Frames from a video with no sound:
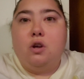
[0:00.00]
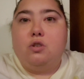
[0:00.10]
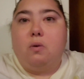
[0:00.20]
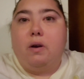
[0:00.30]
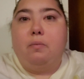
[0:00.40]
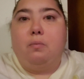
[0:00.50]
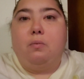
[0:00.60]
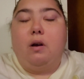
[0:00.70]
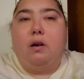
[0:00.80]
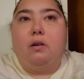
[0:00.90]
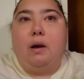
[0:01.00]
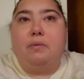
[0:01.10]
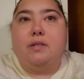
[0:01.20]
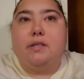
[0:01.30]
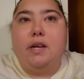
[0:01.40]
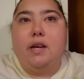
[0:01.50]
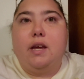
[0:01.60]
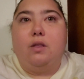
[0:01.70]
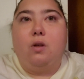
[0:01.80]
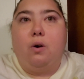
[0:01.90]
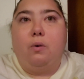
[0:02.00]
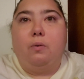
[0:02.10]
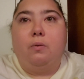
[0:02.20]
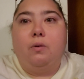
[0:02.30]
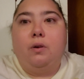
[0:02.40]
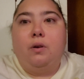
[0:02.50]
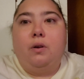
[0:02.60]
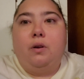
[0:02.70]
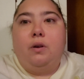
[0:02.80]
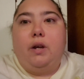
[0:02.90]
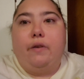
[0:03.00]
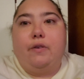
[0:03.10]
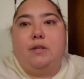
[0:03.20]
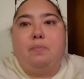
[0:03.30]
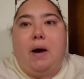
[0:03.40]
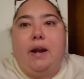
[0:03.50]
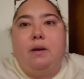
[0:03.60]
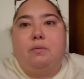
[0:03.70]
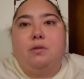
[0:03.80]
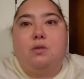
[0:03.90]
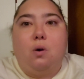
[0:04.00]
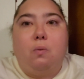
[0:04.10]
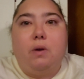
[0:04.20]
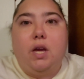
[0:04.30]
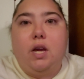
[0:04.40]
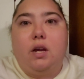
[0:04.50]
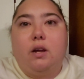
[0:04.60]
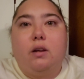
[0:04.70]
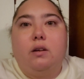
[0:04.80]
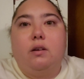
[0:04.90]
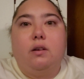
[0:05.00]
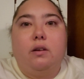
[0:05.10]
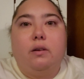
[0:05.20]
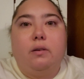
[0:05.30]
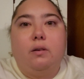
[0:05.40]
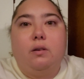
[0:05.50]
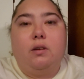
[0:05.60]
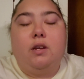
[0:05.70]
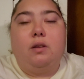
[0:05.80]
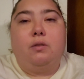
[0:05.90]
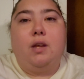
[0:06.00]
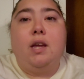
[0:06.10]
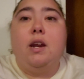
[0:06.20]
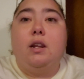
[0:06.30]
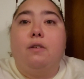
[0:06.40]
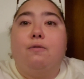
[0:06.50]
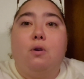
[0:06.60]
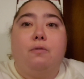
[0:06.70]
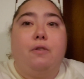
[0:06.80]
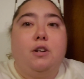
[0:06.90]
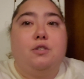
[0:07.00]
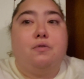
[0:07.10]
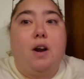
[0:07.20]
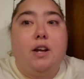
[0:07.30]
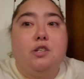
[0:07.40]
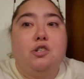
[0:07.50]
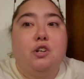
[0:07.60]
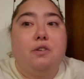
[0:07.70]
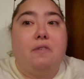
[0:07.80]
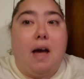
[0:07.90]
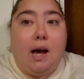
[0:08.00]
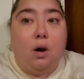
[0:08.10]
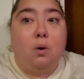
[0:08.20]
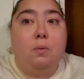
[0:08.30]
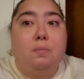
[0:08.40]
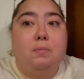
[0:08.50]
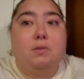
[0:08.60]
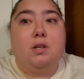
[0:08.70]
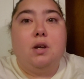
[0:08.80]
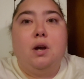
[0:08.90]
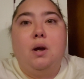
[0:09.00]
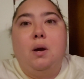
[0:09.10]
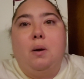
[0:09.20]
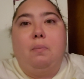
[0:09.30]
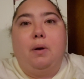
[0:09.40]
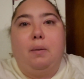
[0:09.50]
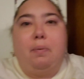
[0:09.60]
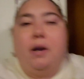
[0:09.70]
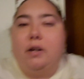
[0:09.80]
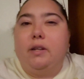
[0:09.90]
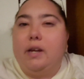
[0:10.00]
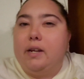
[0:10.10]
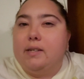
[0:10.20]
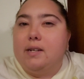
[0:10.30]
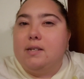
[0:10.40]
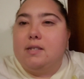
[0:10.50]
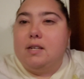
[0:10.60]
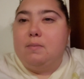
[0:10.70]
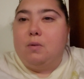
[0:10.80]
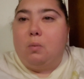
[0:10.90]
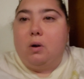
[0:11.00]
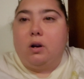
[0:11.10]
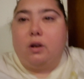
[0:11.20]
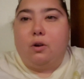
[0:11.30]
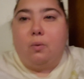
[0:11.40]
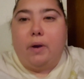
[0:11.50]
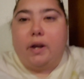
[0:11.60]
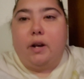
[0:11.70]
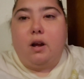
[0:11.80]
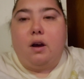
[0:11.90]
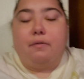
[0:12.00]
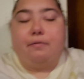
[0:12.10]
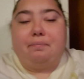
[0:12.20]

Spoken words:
So I was thinking, though, if his body was so weak, eating the 4 French fries should have helped, but apparently it didn't seem to work quick enough.